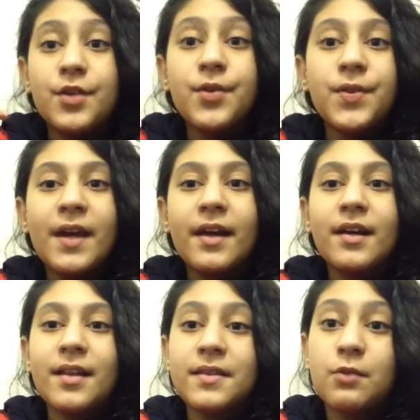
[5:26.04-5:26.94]
do you think?
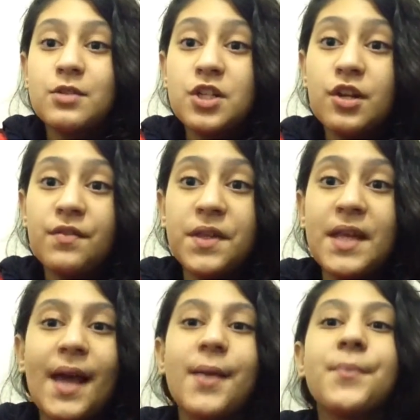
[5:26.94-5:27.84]
The question of the
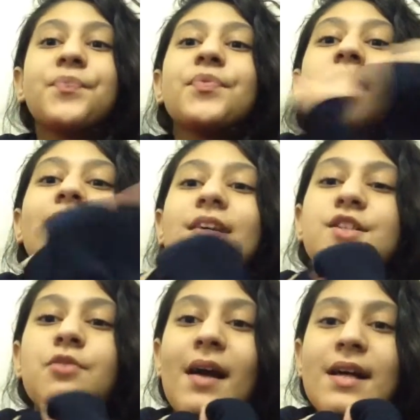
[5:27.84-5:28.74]
day.
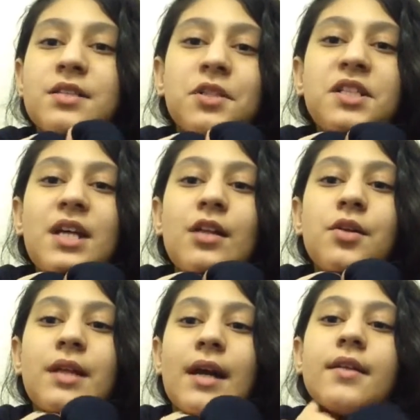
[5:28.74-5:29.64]
So guys, I want to tell
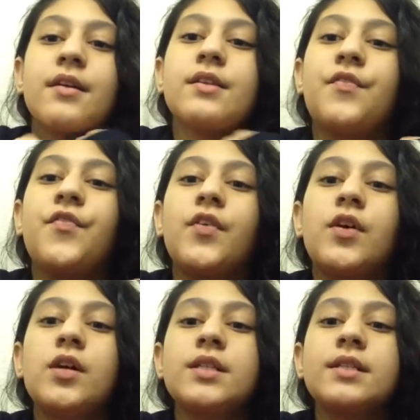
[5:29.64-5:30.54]
you that the
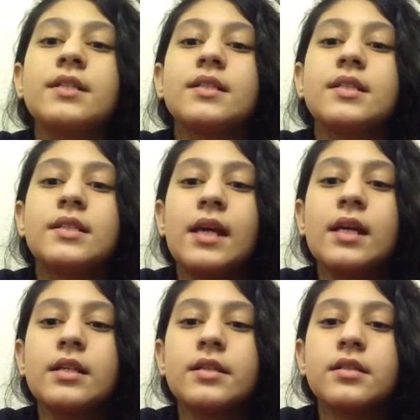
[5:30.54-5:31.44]
first
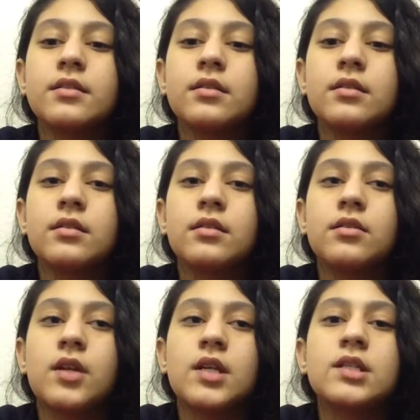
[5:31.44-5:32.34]
six,
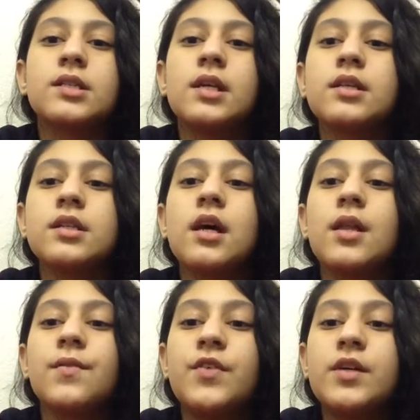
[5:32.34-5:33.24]

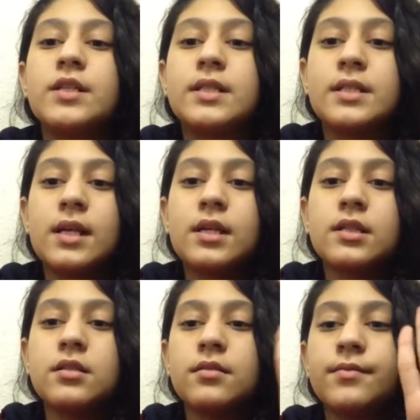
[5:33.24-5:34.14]
the first
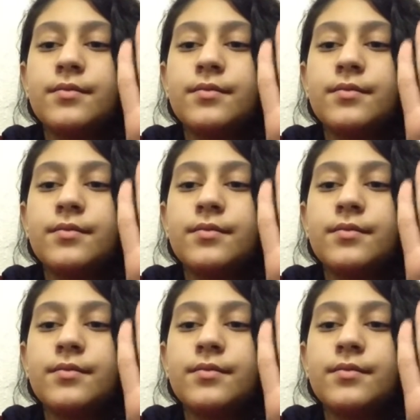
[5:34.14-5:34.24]
six